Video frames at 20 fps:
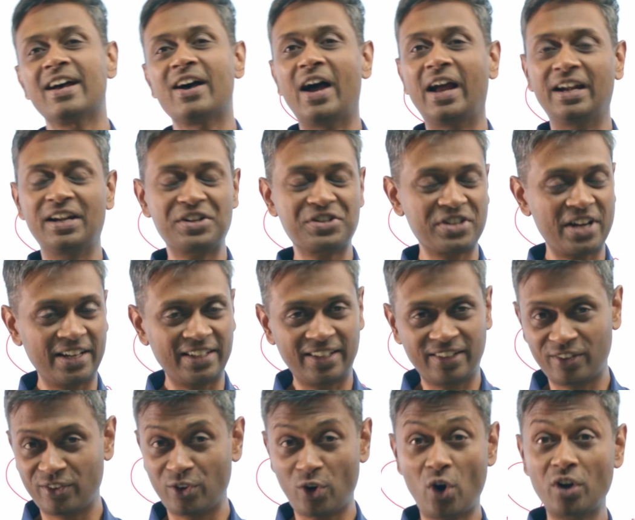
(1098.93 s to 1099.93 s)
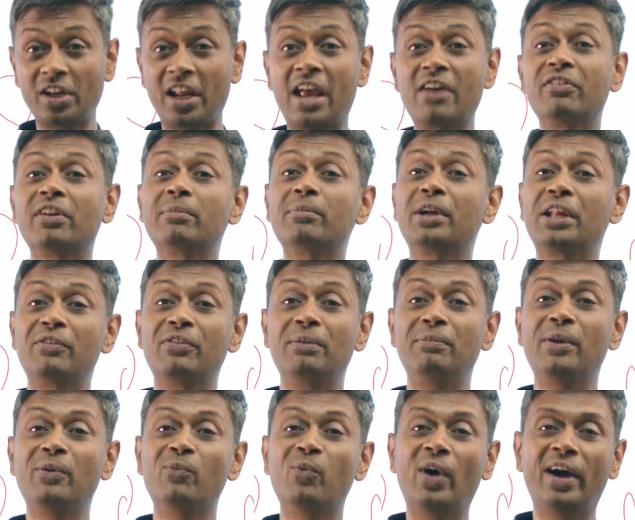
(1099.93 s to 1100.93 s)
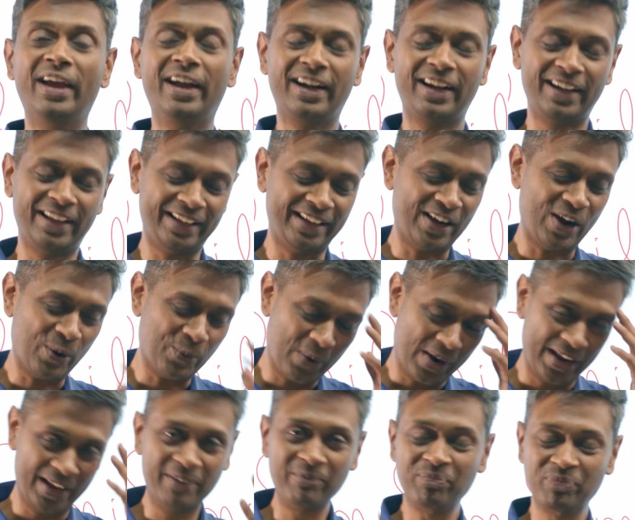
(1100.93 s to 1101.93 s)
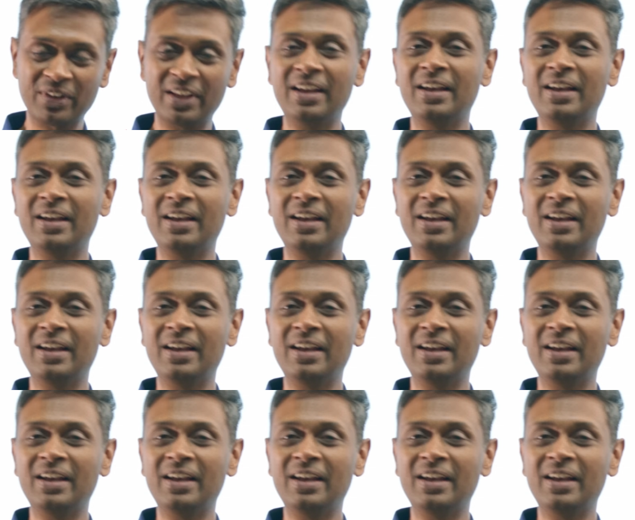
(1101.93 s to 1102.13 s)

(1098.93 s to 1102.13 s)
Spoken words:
I understand that not everybody will be wired like how I am,